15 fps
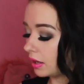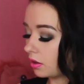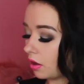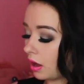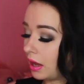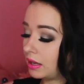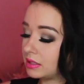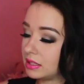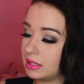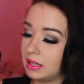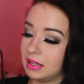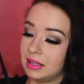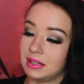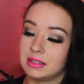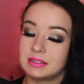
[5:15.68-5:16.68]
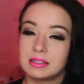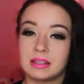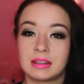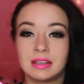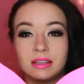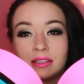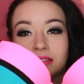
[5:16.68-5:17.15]
I got is
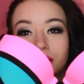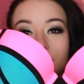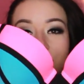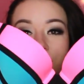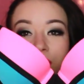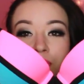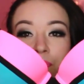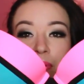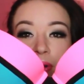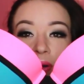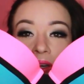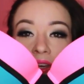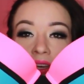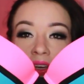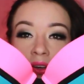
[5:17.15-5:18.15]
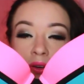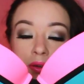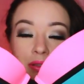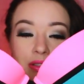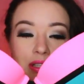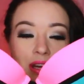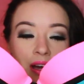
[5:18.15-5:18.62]
this super cute,